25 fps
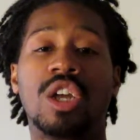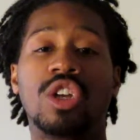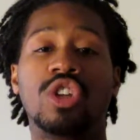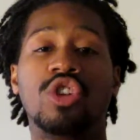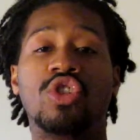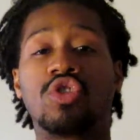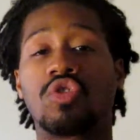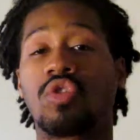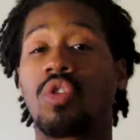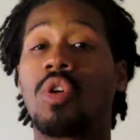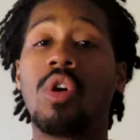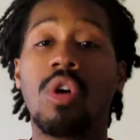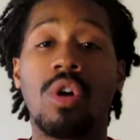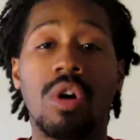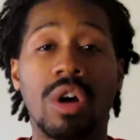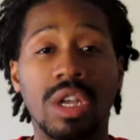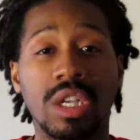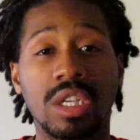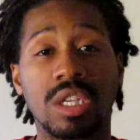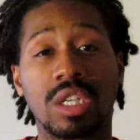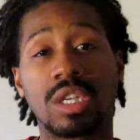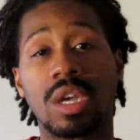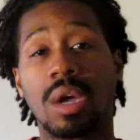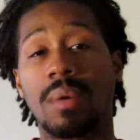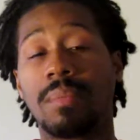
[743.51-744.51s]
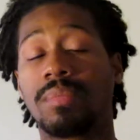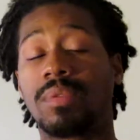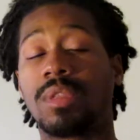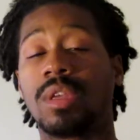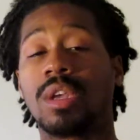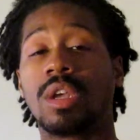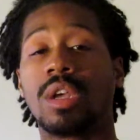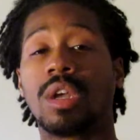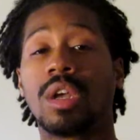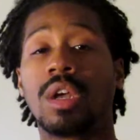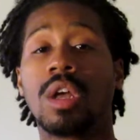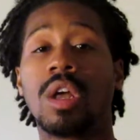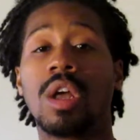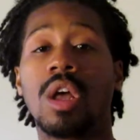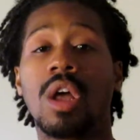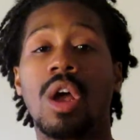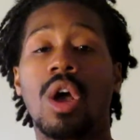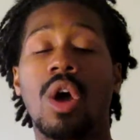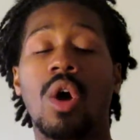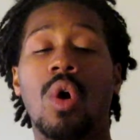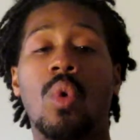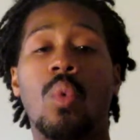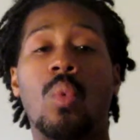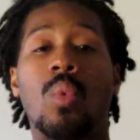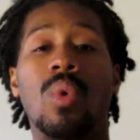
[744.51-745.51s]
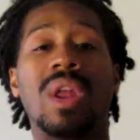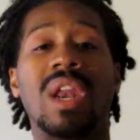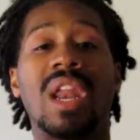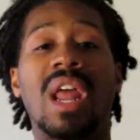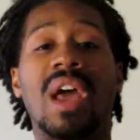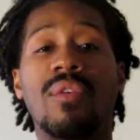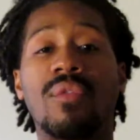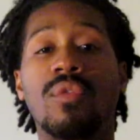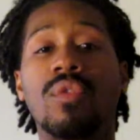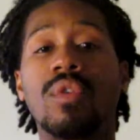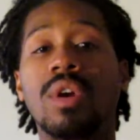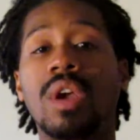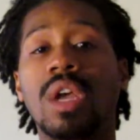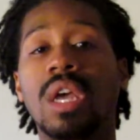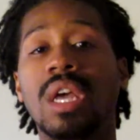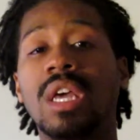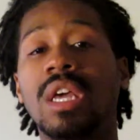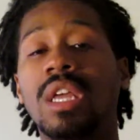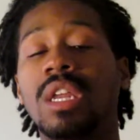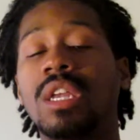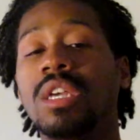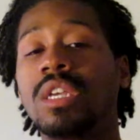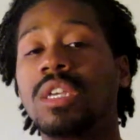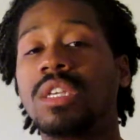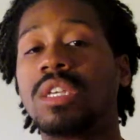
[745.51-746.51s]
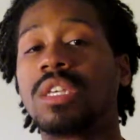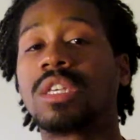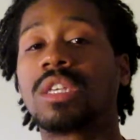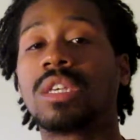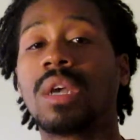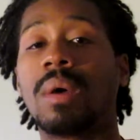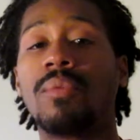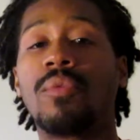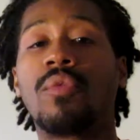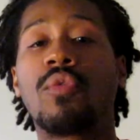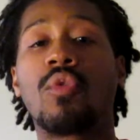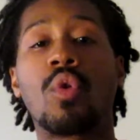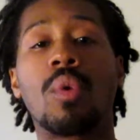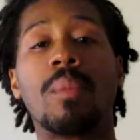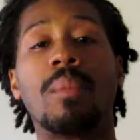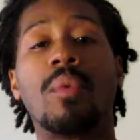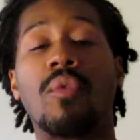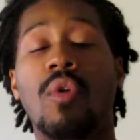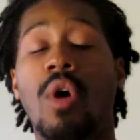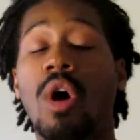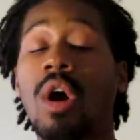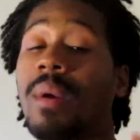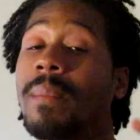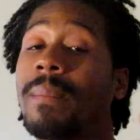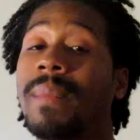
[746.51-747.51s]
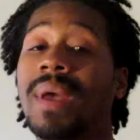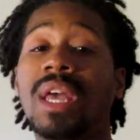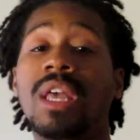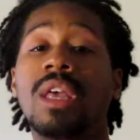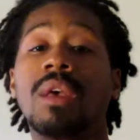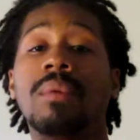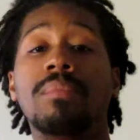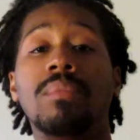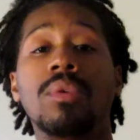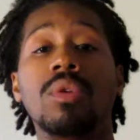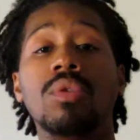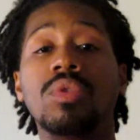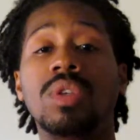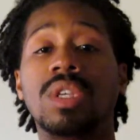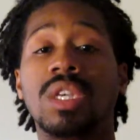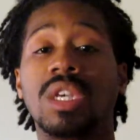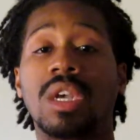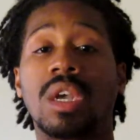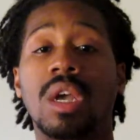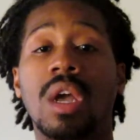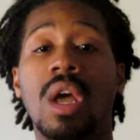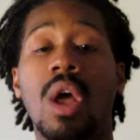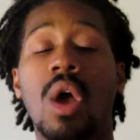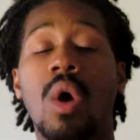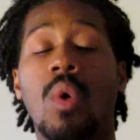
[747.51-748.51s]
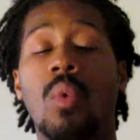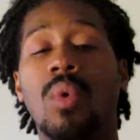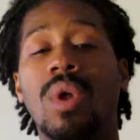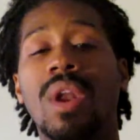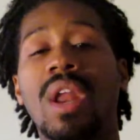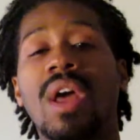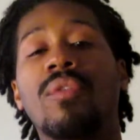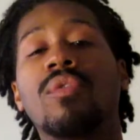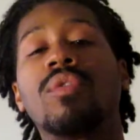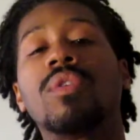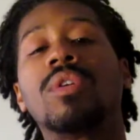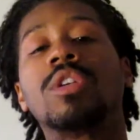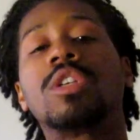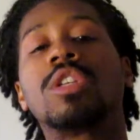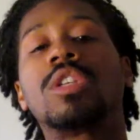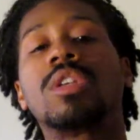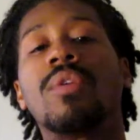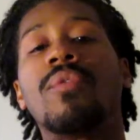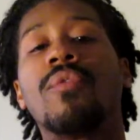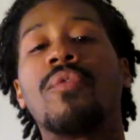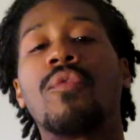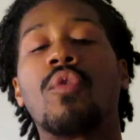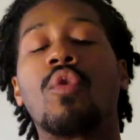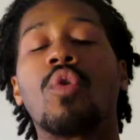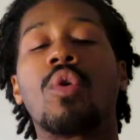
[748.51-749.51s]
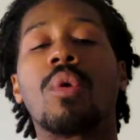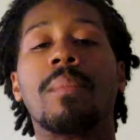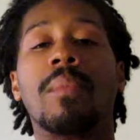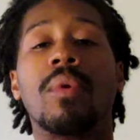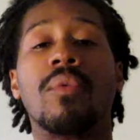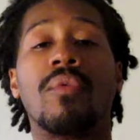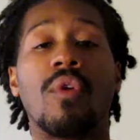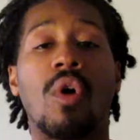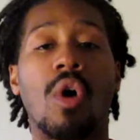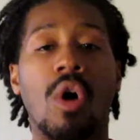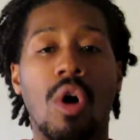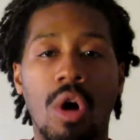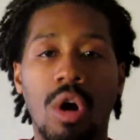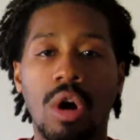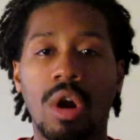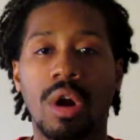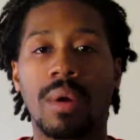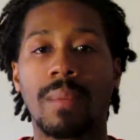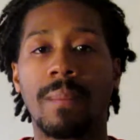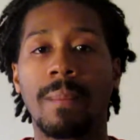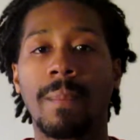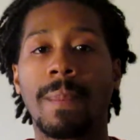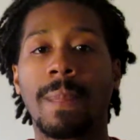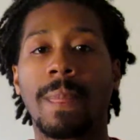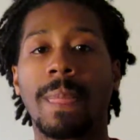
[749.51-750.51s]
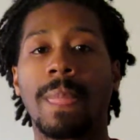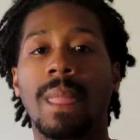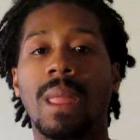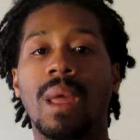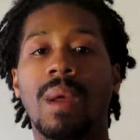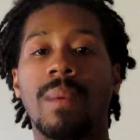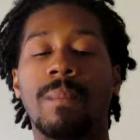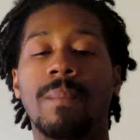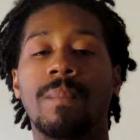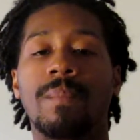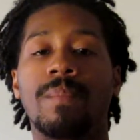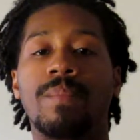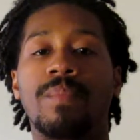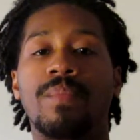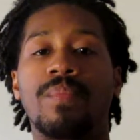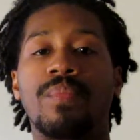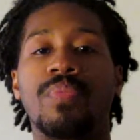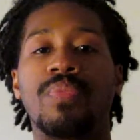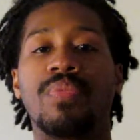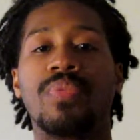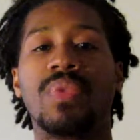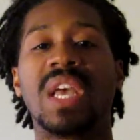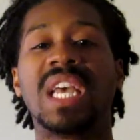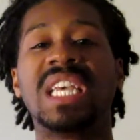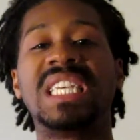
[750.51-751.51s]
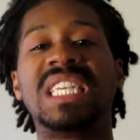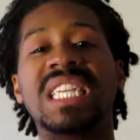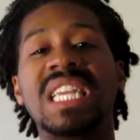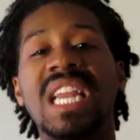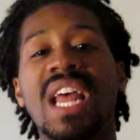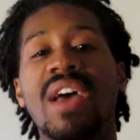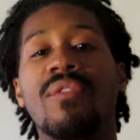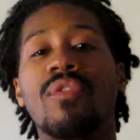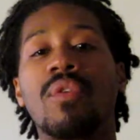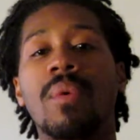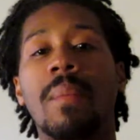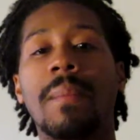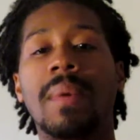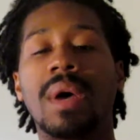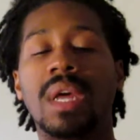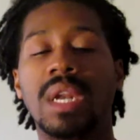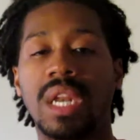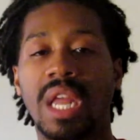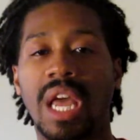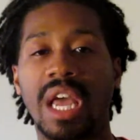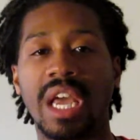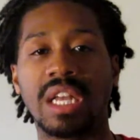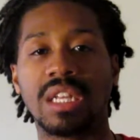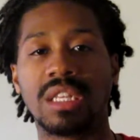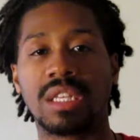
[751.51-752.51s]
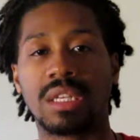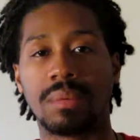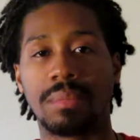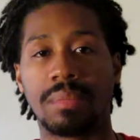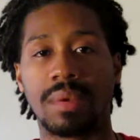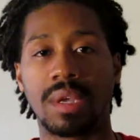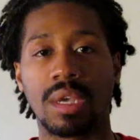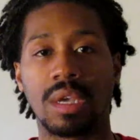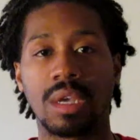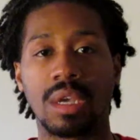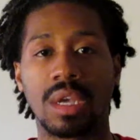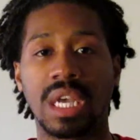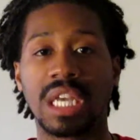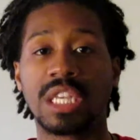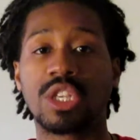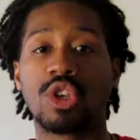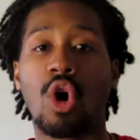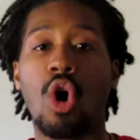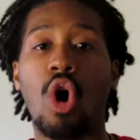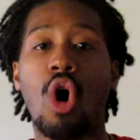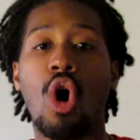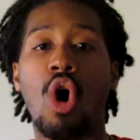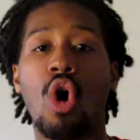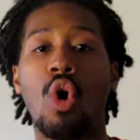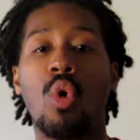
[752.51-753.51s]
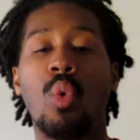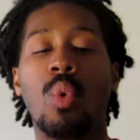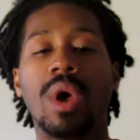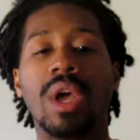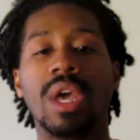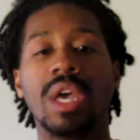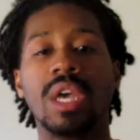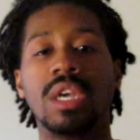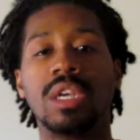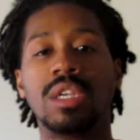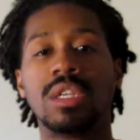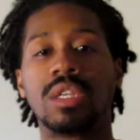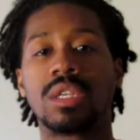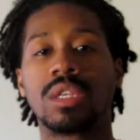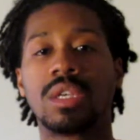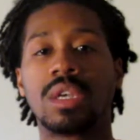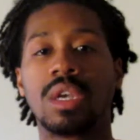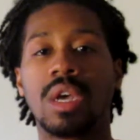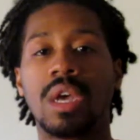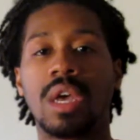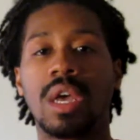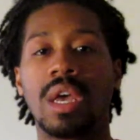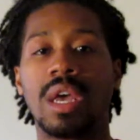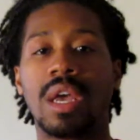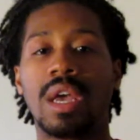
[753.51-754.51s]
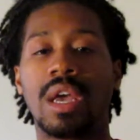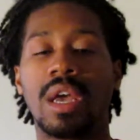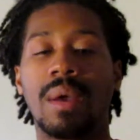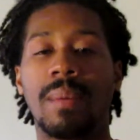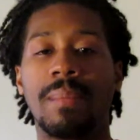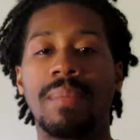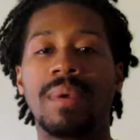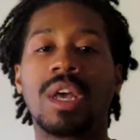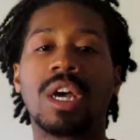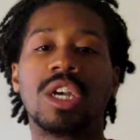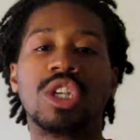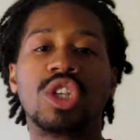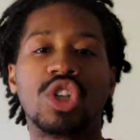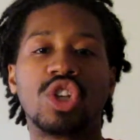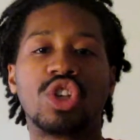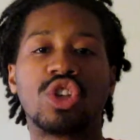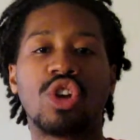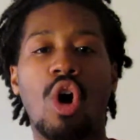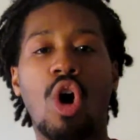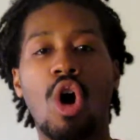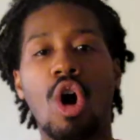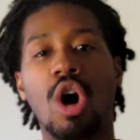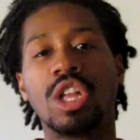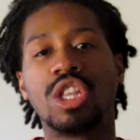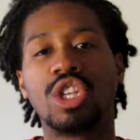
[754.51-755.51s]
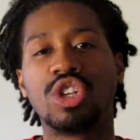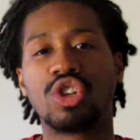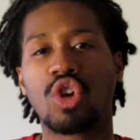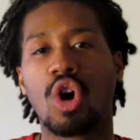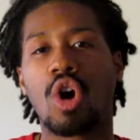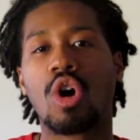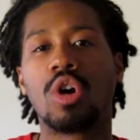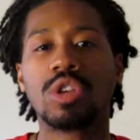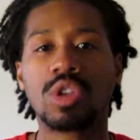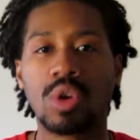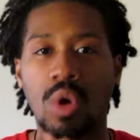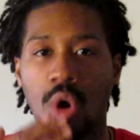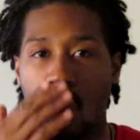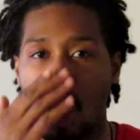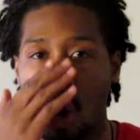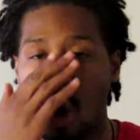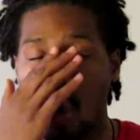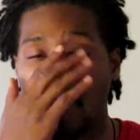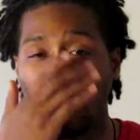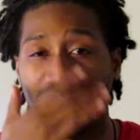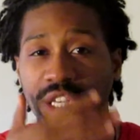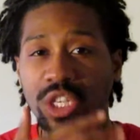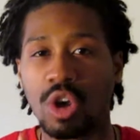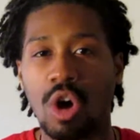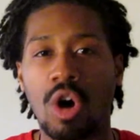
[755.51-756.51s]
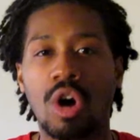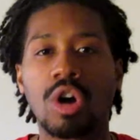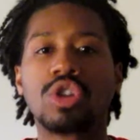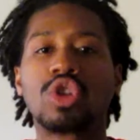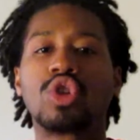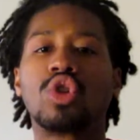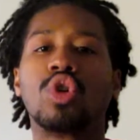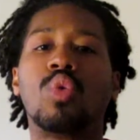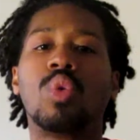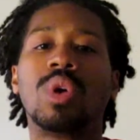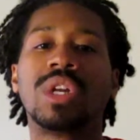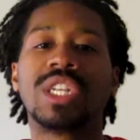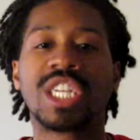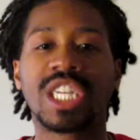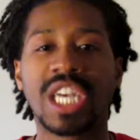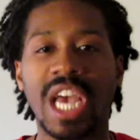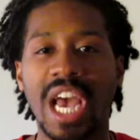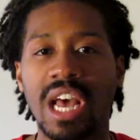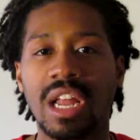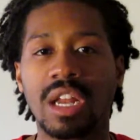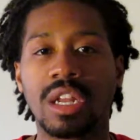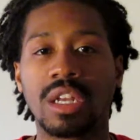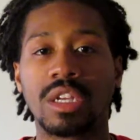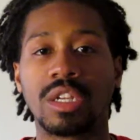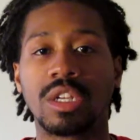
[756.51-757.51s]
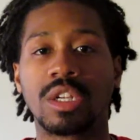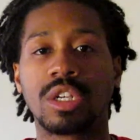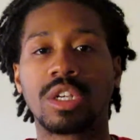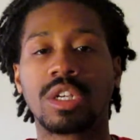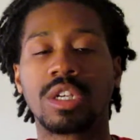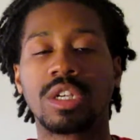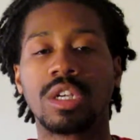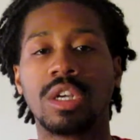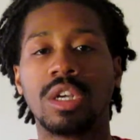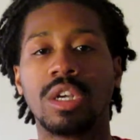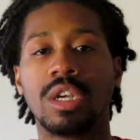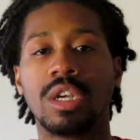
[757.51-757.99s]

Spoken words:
drawing something, whenever it is some form of art, making music, whenever it's some form of art, it's never mundane to me. It's always, because there's always also a challenge